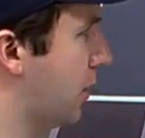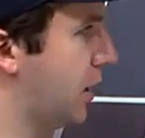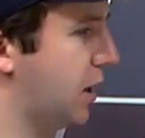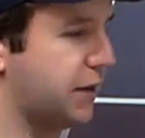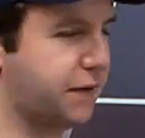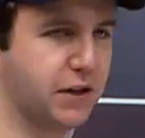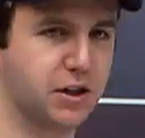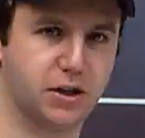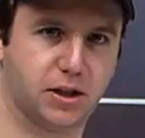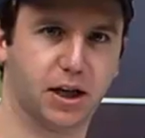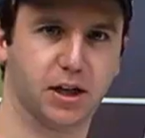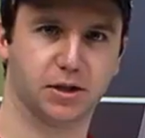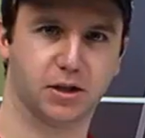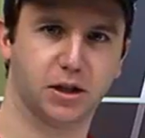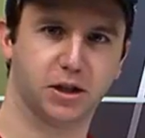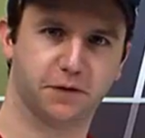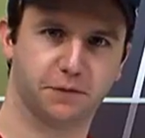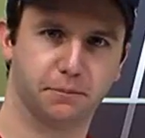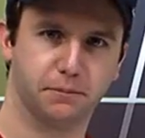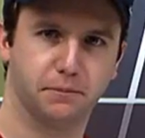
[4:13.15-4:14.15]
And if it doesn't,
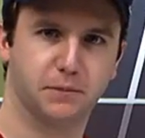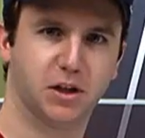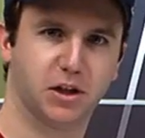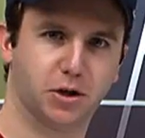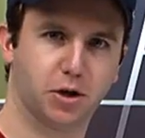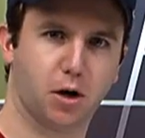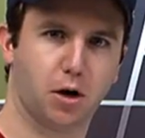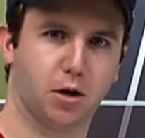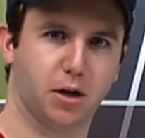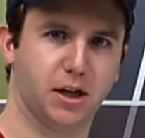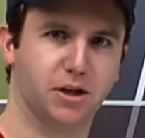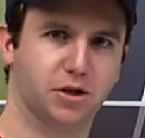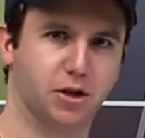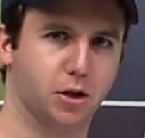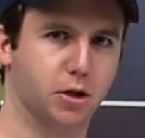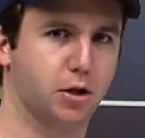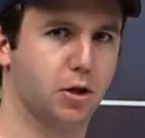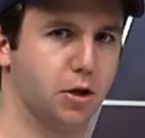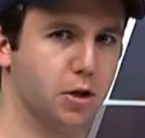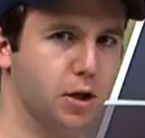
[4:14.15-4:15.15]
if Nadal hits a
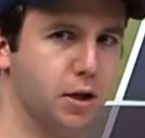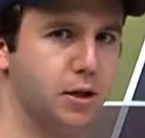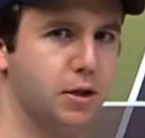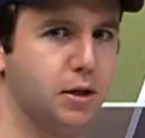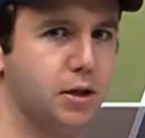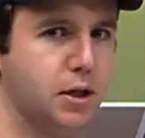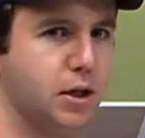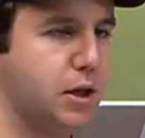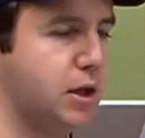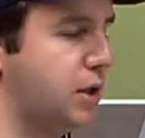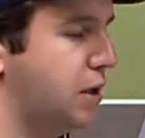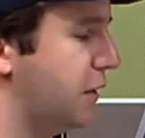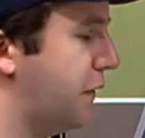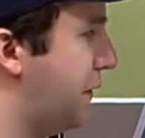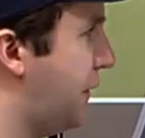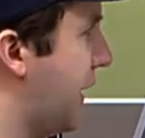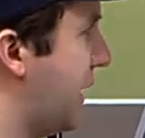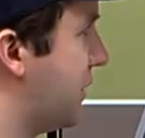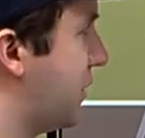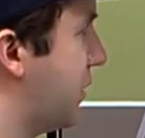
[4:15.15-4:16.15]
good
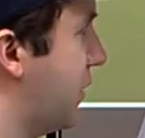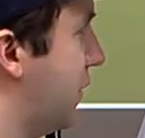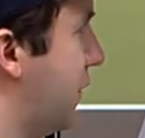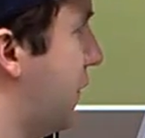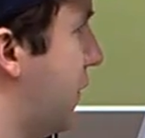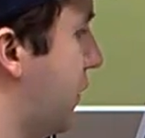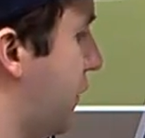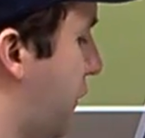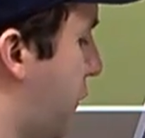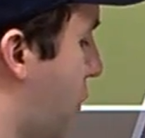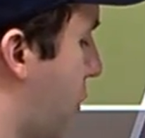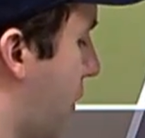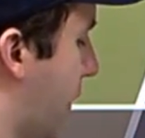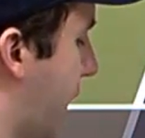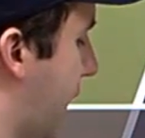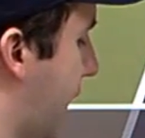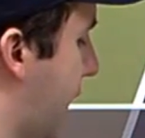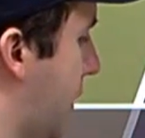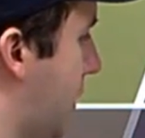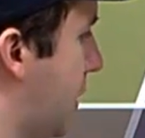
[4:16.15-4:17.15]
defensive
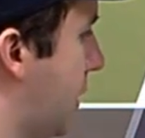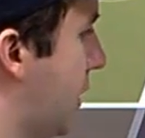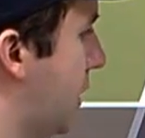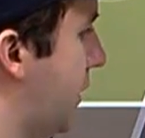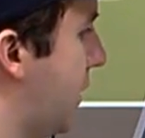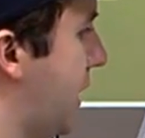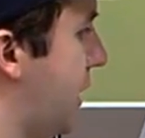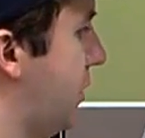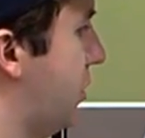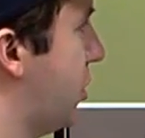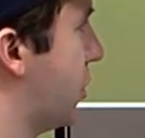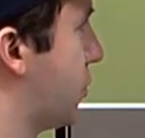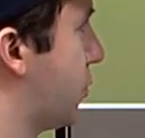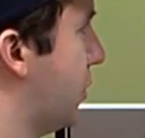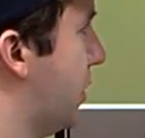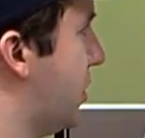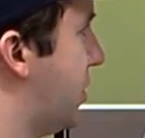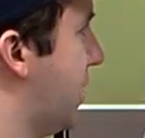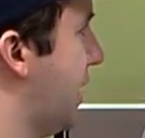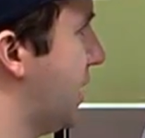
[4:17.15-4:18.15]
forehand, then you just
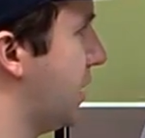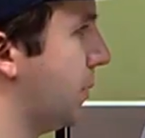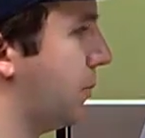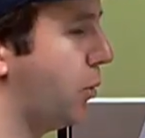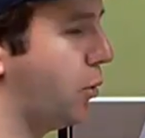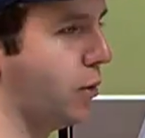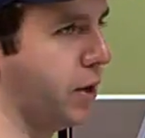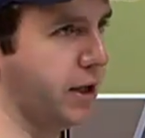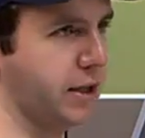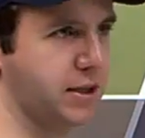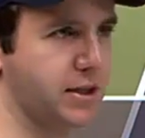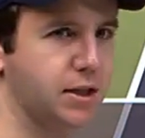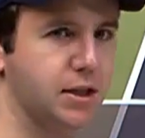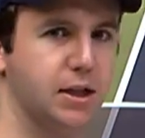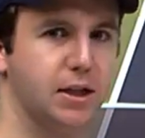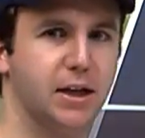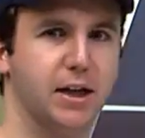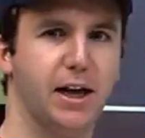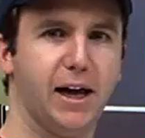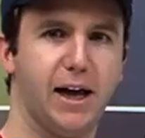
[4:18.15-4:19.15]
reset the point
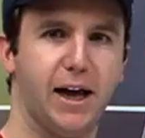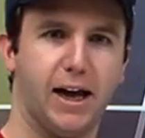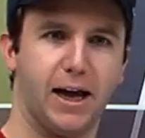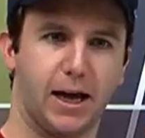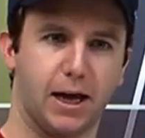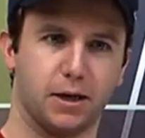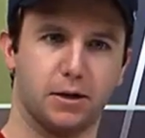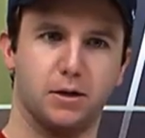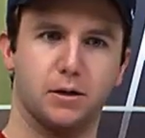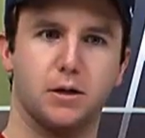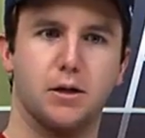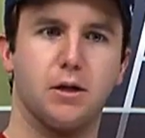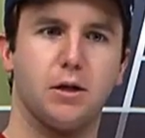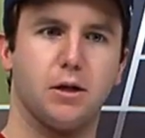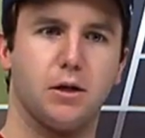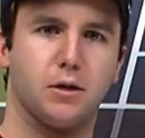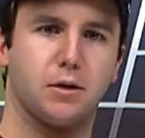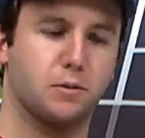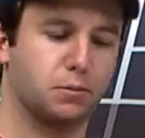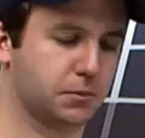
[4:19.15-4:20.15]
and
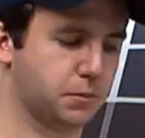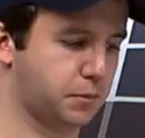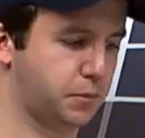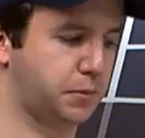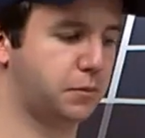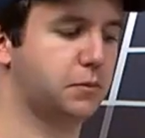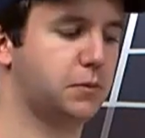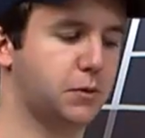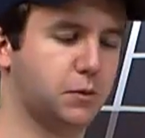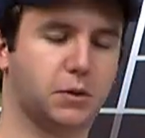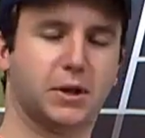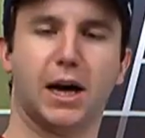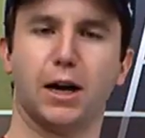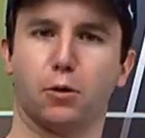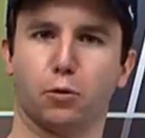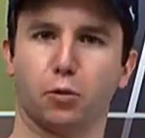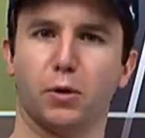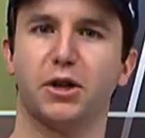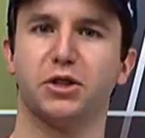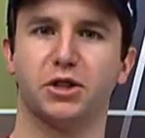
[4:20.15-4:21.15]
kind
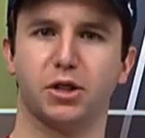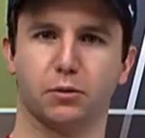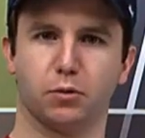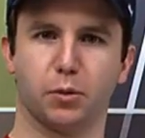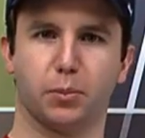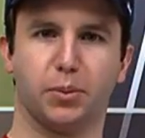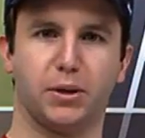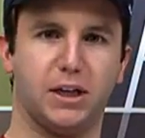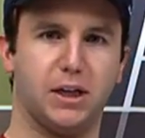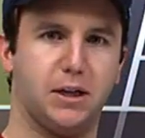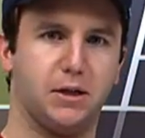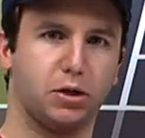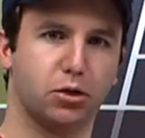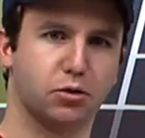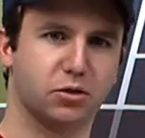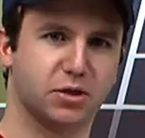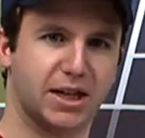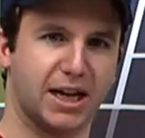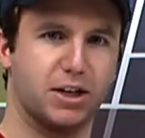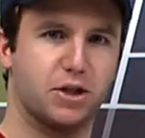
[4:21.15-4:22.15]
of rinse and repeat,
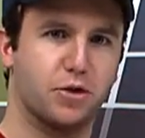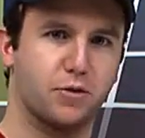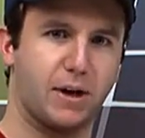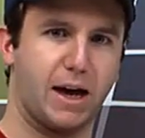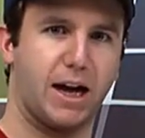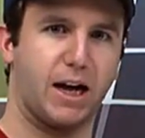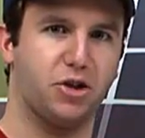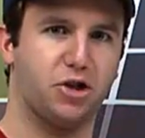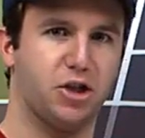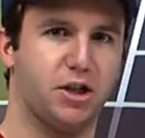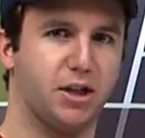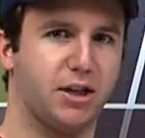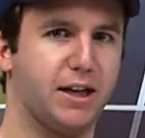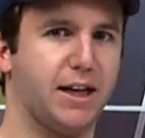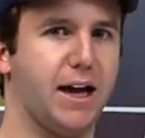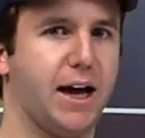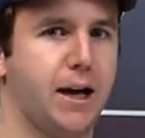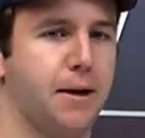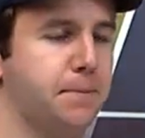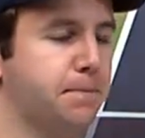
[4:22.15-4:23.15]
use that strategy
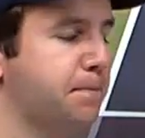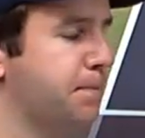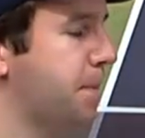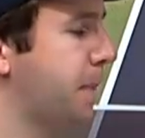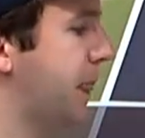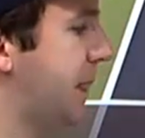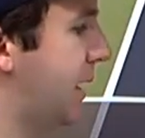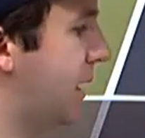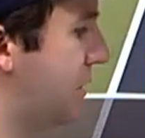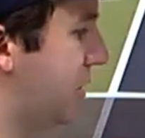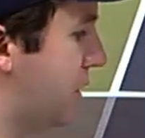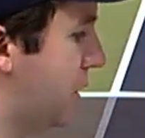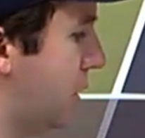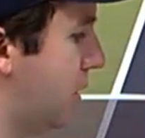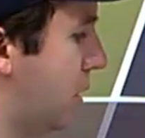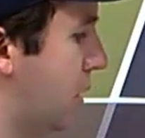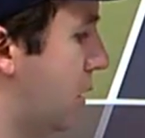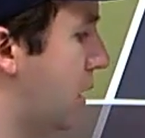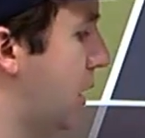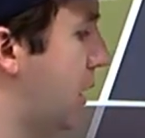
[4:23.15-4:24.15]
again
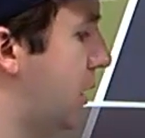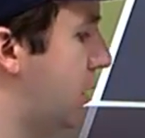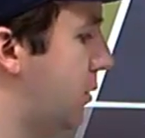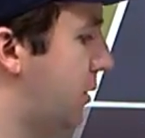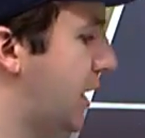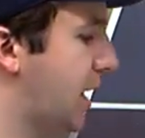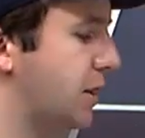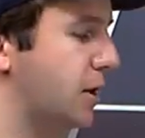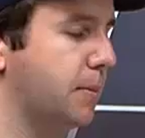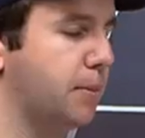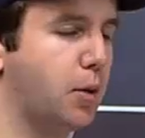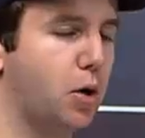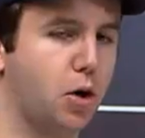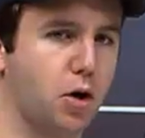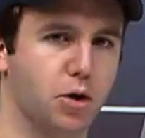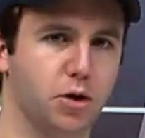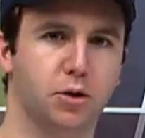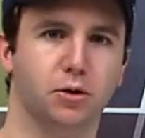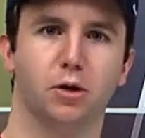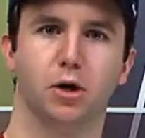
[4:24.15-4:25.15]
until you get the
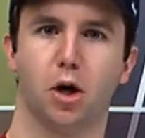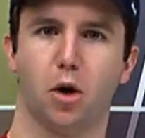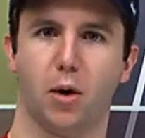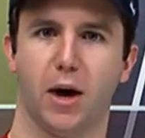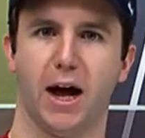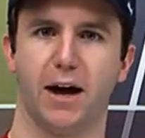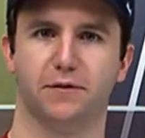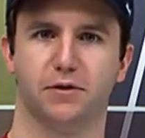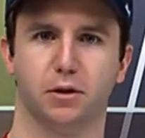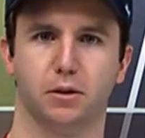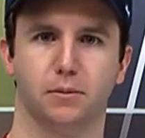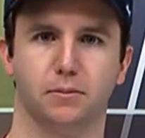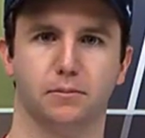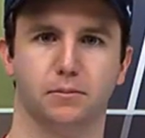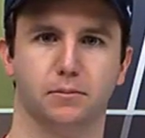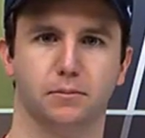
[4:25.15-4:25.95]
ball you can go after.